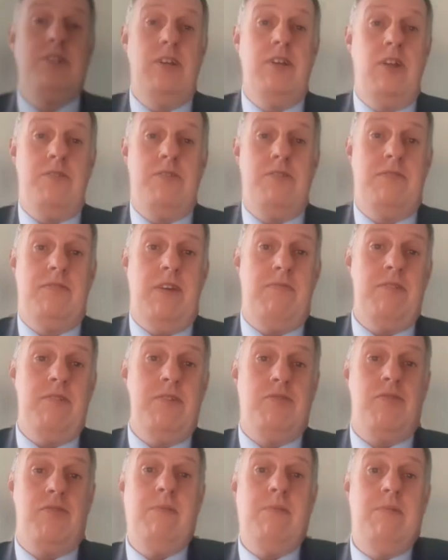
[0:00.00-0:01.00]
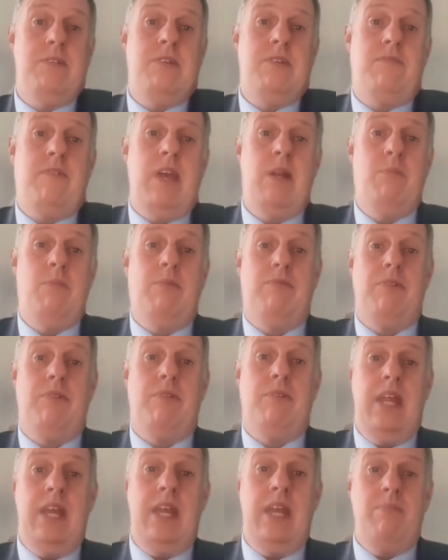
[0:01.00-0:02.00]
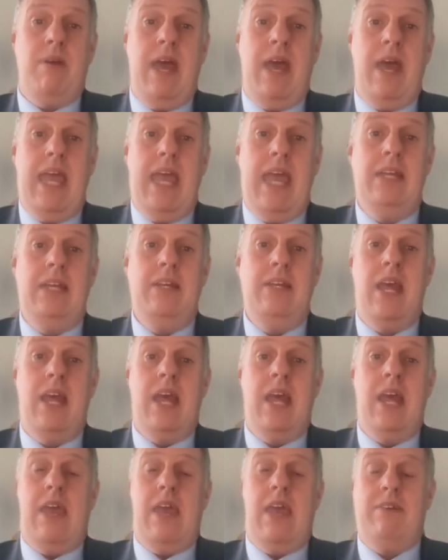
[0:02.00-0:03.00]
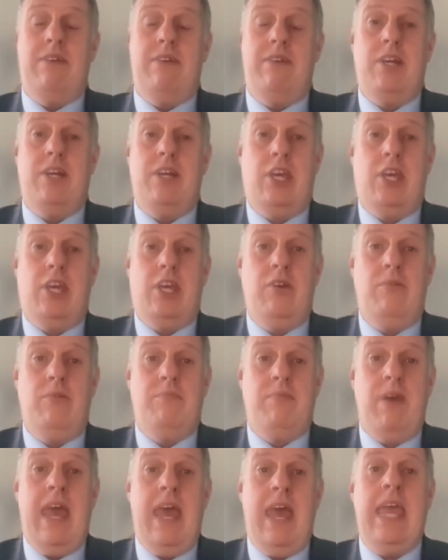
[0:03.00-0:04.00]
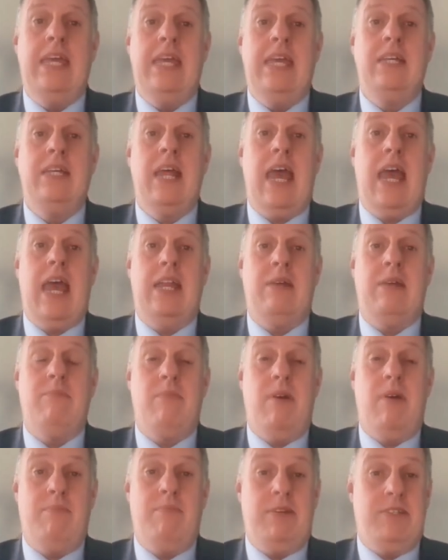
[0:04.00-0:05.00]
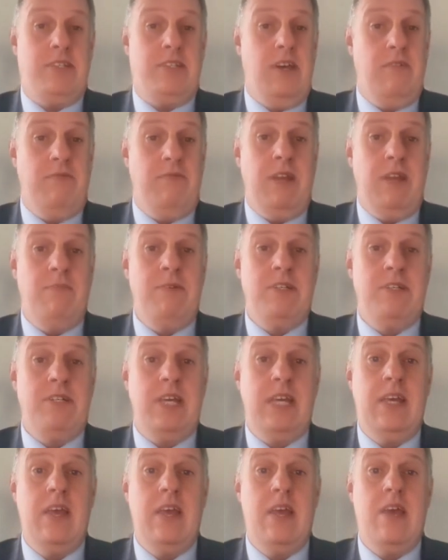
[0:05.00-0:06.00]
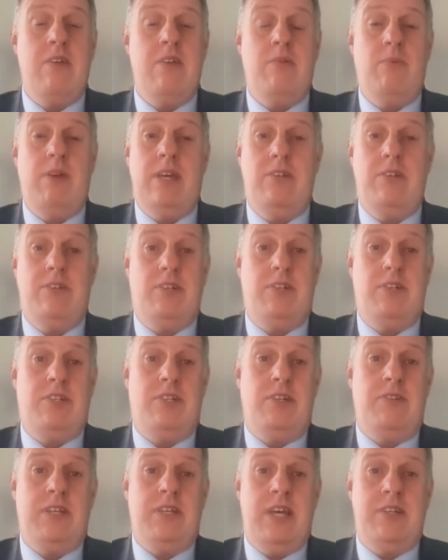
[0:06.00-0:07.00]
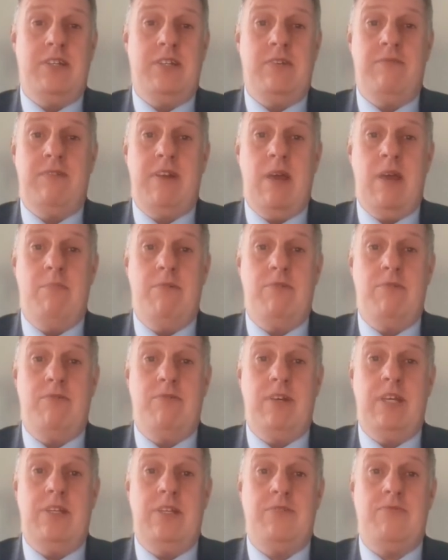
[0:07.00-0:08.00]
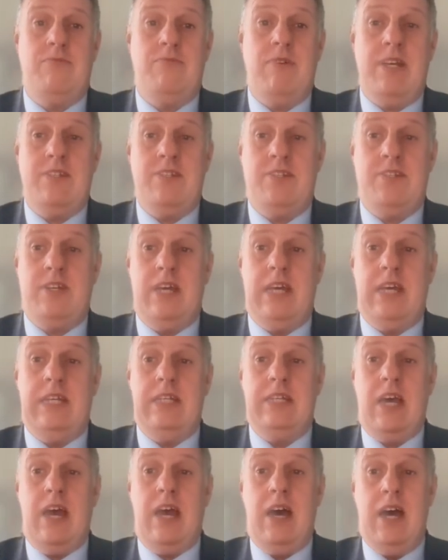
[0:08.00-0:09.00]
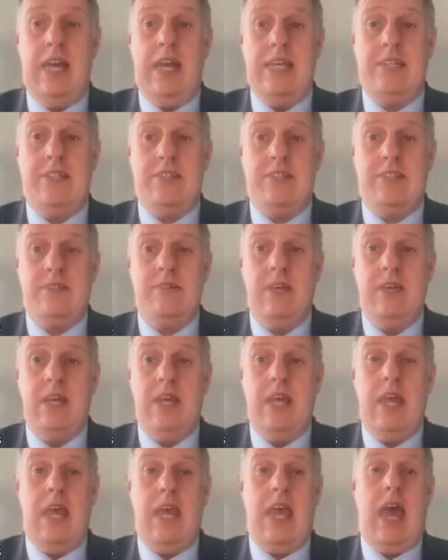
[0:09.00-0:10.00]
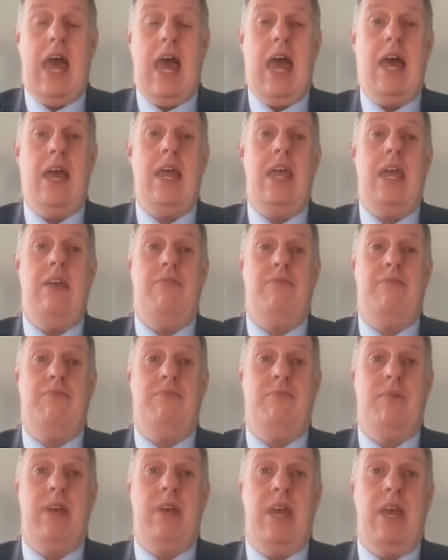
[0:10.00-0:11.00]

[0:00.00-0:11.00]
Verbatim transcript: lots and lots of different treatments available for knee pain. If it's an acute pain and it might be self limiting, we can just use anti inflammatories, rest, and ice. Uh, if